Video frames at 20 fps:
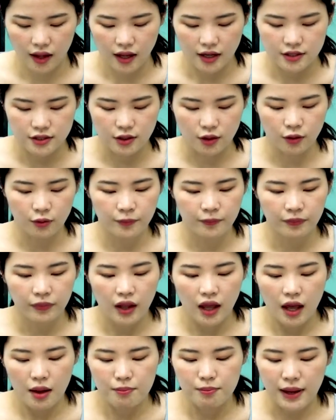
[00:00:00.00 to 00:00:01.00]
So,
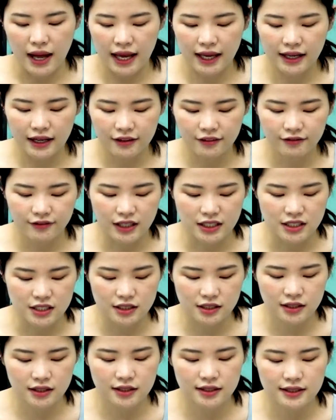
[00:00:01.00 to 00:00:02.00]
by
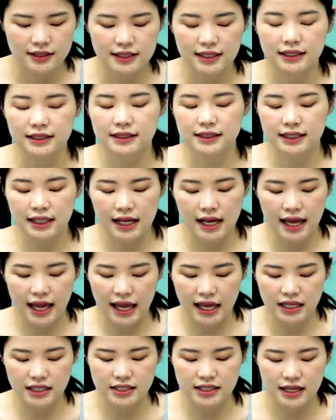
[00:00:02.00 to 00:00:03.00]
convention, delta
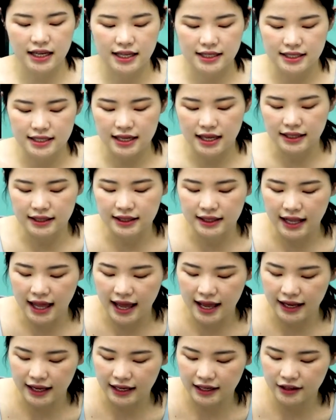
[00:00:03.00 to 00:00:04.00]
H is a
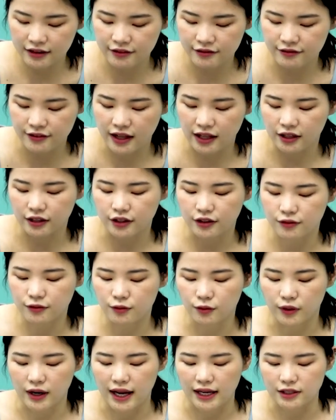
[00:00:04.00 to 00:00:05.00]
negative value
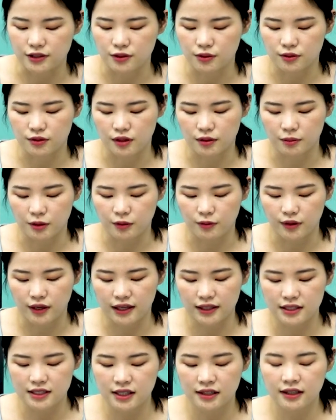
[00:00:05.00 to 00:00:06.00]
for exothermic
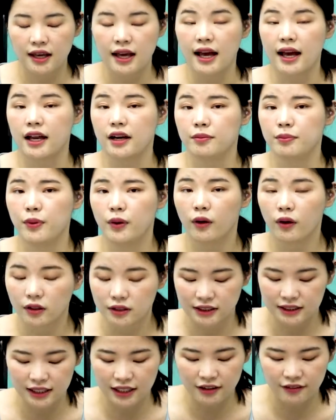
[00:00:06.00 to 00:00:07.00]
reaction and a
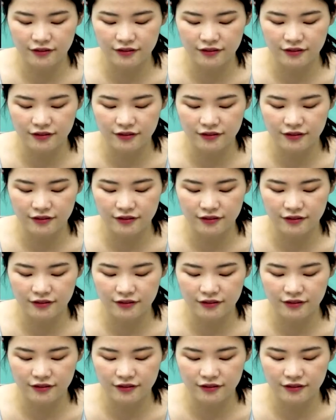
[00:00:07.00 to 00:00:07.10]
positive